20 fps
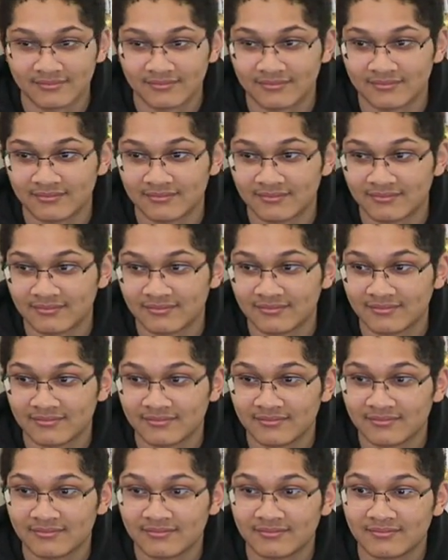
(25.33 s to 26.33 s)

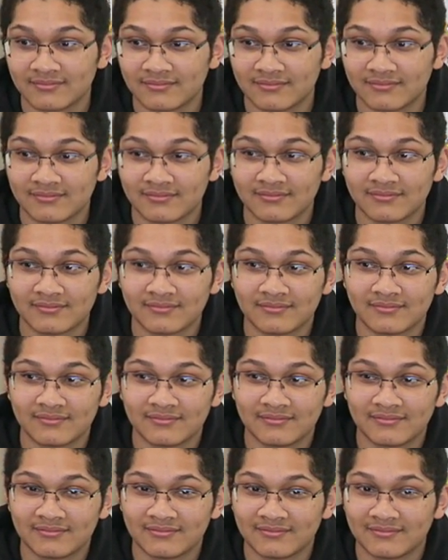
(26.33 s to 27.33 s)

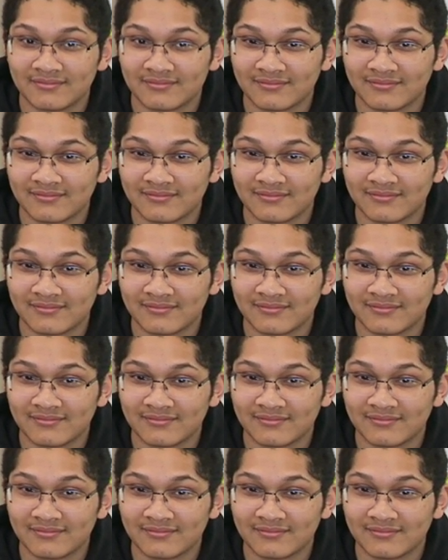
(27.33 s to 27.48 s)
[no speech]